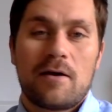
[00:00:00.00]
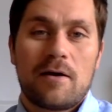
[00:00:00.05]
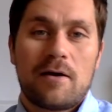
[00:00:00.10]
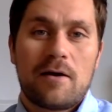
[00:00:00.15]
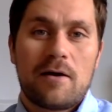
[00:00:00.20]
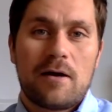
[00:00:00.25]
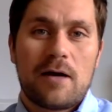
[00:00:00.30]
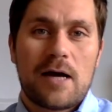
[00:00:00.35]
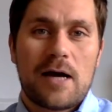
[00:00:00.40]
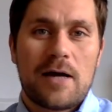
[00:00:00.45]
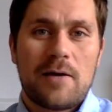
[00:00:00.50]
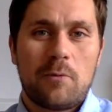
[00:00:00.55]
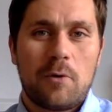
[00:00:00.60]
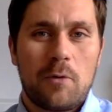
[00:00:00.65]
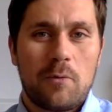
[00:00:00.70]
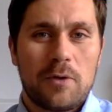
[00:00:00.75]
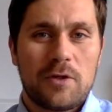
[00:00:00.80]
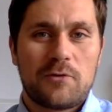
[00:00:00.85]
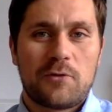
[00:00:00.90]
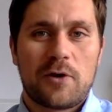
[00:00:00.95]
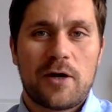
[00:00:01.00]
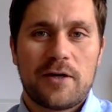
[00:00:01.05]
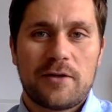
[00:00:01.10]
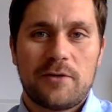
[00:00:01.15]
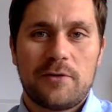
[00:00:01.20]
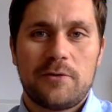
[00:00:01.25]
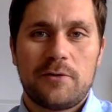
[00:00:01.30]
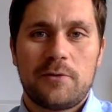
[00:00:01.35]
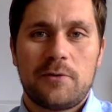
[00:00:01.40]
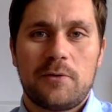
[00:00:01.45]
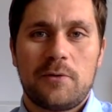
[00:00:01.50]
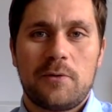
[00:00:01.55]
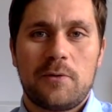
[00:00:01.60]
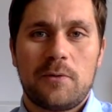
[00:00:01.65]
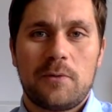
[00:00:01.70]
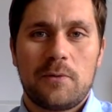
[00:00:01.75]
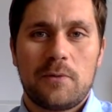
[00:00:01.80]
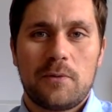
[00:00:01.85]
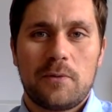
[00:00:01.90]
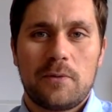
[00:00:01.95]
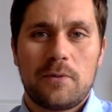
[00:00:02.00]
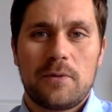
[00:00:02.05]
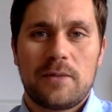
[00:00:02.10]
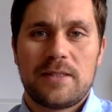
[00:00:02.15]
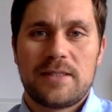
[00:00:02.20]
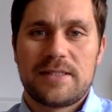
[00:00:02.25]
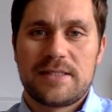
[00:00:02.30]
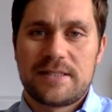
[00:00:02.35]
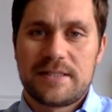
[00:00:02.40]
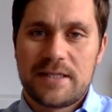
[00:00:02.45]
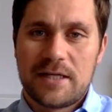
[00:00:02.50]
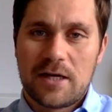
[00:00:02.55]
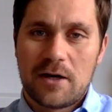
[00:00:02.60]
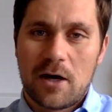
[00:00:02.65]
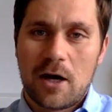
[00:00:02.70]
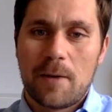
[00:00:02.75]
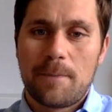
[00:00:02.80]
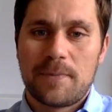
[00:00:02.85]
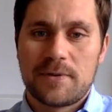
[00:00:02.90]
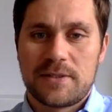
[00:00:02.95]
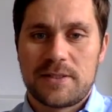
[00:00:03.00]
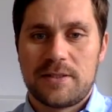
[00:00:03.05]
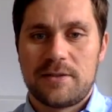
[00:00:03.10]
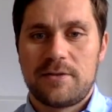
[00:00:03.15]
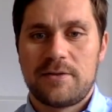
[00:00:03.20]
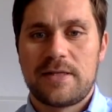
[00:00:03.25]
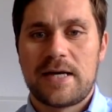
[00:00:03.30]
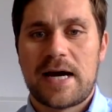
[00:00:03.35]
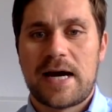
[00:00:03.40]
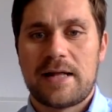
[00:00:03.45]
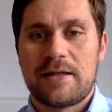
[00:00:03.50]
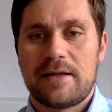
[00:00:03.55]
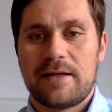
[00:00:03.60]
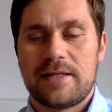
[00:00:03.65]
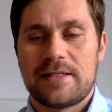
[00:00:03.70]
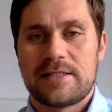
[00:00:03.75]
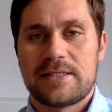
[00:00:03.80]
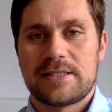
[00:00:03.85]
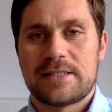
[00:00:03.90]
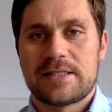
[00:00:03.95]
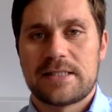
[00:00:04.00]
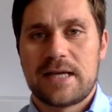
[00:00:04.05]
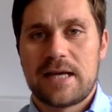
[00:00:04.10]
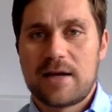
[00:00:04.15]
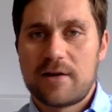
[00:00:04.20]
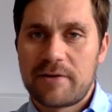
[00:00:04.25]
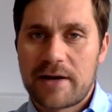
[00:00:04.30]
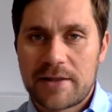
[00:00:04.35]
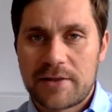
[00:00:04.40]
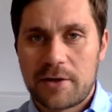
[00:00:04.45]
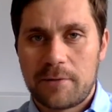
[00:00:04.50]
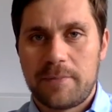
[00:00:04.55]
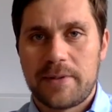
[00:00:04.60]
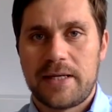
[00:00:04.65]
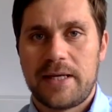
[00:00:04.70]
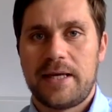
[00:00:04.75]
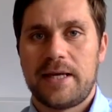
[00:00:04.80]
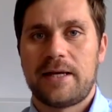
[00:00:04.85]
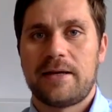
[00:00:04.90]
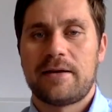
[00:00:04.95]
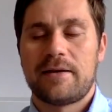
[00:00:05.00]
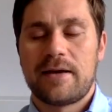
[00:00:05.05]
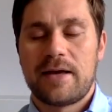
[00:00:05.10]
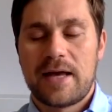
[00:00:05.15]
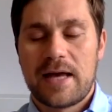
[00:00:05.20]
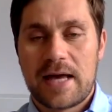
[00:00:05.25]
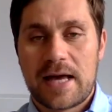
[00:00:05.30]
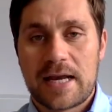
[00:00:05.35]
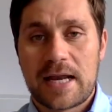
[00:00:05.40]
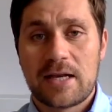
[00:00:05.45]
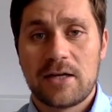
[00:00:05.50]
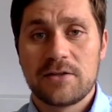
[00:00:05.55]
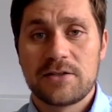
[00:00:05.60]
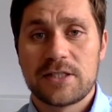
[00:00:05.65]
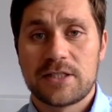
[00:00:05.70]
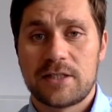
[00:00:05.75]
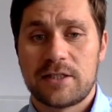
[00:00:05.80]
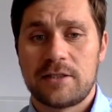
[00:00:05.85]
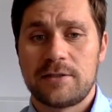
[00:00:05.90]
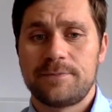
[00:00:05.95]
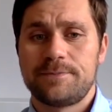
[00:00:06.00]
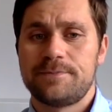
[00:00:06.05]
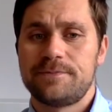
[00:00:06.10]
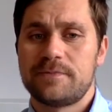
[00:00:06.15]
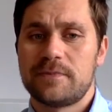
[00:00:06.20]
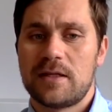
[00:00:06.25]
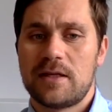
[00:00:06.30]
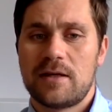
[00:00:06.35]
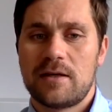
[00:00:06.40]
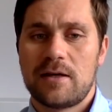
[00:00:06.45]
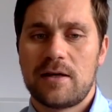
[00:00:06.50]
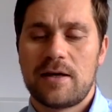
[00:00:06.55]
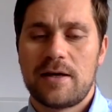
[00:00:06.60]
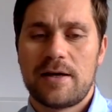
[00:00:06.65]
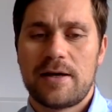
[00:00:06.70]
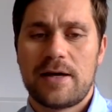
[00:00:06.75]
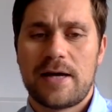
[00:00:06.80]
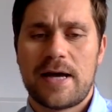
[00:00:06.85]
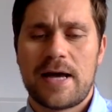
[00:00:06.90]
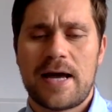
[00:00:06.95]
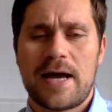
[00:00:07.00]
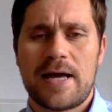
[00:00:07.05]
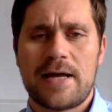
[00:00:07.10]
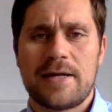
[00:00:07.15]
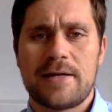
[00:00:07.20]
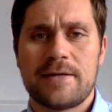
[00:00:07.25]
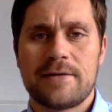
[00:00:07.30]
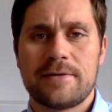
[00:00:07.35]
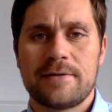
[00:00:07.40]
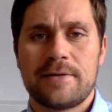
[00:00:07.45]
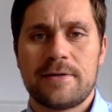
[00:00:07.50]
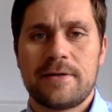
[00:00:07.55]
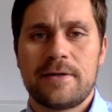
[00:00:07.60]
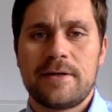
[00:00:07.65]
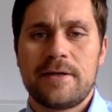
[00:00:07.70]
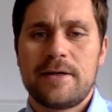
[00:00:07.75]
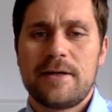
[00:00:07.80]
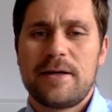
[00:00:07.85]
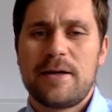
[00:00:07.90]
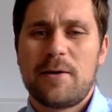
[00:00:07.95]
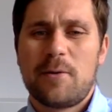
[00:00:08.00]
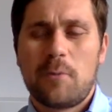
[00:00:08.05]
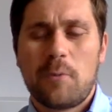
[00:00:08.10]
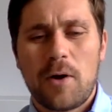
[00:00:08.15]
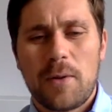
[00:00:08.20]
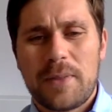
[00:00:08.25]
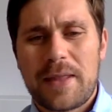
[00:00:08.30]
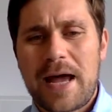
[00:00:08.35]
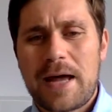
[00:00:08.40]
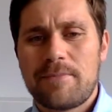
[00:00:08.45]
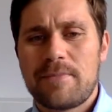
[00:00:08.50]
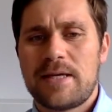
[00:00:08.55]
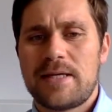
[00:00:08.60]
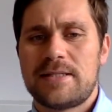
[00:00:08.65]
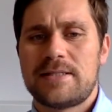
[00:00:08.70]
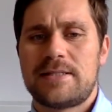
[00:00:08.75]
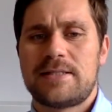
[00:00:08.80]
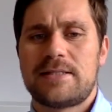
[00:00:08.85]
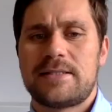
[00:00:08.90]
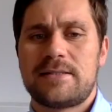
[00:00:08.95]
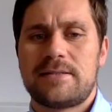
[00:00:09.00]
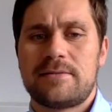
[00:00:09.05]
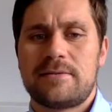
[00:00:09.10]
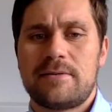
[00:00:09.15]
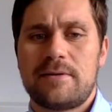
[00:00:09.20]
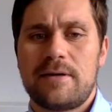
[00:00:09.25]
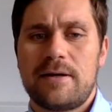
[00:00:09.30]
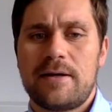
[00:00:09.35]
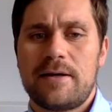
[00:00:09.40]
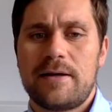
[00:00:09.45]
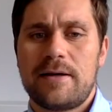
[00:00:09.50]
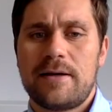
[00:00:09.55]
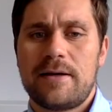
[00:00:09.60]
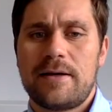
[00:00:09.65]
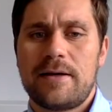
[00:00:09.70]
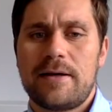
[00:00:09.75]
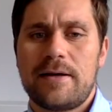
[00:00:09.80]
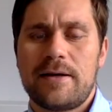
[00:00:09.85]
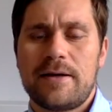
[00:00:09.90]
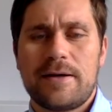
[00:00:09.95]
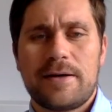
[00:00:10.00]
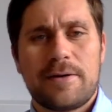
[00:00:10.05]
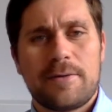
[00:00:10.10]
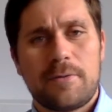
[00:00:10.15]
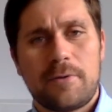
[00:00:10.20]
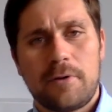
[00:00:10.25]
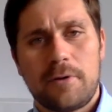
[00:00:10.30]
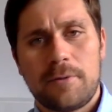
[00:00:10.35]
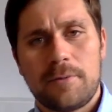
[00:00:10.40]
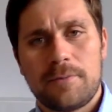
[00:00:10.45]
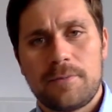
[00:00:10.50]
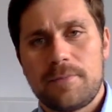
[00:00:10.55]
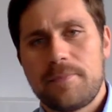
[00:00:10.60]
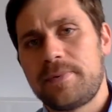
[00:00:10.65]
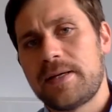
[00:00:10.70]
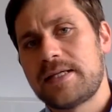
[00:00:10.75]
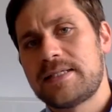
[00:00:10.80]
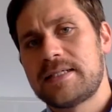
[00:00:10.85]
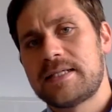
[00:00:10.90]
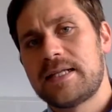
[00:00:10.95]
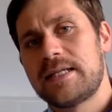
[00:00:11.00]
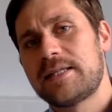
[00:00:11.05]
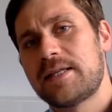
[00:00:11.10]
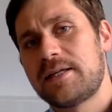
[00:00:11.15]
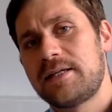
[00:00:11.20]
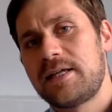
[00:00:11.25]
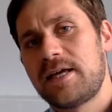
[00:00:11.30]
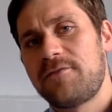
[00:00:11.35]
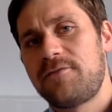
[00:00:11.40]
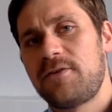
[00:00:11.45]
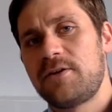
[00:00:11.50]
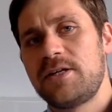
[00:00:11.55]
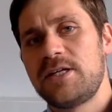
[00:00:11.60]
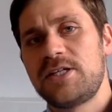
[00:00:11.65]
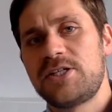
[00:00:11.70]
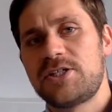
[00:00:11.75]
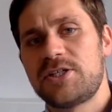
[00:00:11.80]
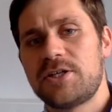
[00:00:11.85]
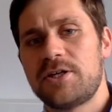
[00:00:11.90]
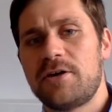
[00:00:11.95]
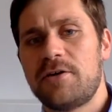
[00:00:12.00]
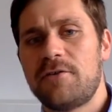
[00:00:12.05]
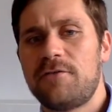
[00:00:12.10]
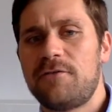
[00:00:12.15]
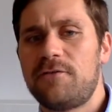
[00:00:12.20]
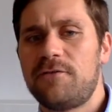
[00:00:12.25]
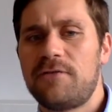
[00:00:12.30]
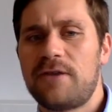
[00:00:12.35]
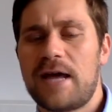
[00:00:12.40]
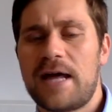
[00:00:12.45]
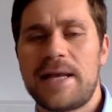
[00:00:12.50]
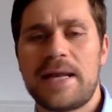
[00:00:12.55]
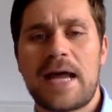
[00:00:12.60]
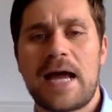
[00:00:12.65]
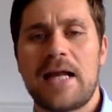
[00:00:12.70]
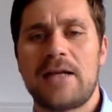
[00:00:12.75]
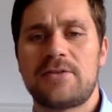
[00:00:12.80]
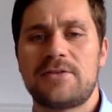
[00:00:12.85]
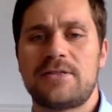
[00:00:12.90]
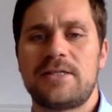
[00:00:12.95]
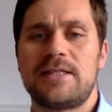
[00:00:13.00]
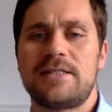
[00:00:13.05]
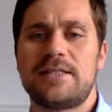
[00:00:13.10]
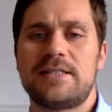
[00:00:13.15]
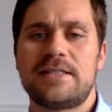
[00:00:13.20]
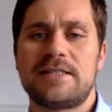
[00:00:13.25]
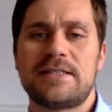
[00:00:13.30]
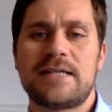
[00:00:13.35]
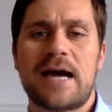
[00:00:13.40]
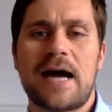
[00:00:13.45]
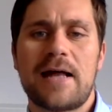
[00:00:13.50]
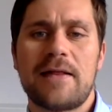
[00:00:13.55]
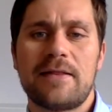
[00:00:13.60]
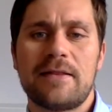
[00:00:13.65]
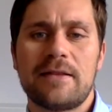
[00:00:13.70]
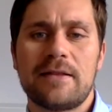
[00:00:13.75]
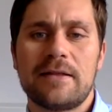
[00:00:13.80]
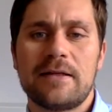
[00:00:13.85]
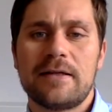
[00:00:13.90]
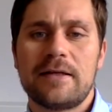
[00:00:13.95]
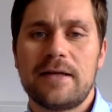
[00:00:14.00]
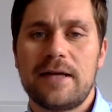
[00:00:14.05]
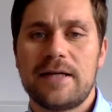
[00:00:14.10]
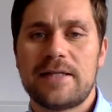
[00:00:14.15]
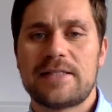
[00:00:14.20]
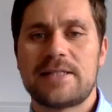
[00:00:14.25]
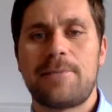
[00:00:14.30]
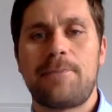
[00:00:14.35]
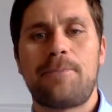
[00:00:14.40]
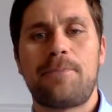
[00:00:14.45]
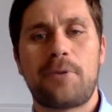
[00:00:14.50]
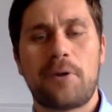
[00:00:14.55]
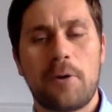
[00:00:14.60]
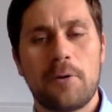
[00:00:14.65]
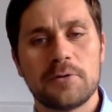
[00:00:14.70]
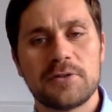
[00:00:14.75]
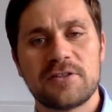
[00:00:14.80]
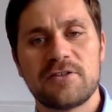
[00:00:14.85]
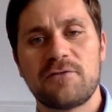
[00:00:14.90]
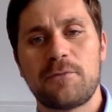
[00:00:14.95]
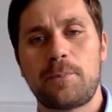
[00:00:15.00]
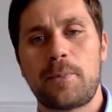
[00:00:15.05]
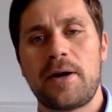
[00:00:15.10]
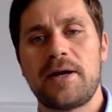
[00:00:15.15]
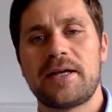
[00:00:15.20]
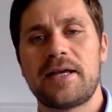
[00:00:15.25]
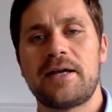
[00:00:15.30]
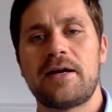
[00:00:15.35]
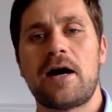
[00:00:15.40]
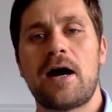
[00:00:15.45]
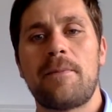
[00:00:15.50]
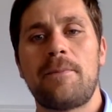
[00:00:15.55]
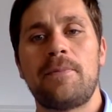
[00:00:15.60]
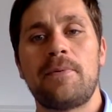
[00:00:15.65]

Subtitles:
And what we're trying to do is the opposite that. It's rather being analytical. And what that means, well, basically the definition of analysis is that it's a process of breaking up,